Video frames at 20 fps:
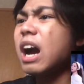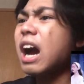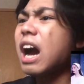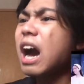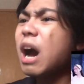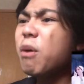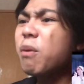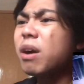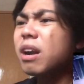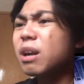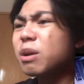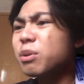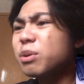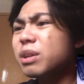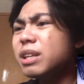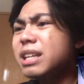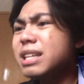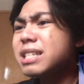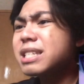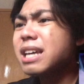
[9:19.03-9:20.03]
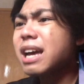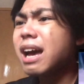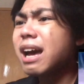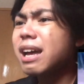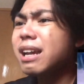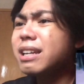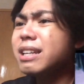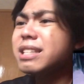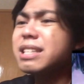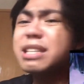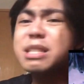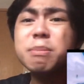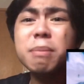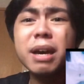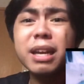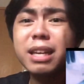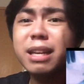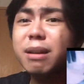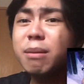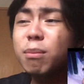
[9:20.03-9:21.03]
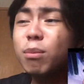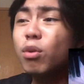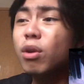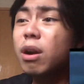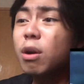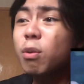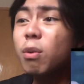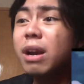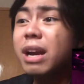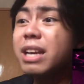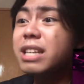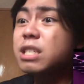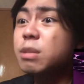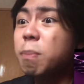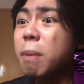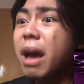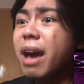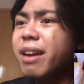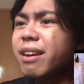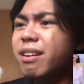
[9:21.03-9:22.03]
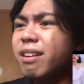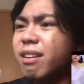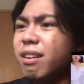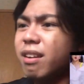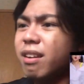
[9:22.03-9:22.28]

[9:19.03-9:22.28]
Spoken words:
Ah, what a good Lisa. Lisa's body. Murag walay spine.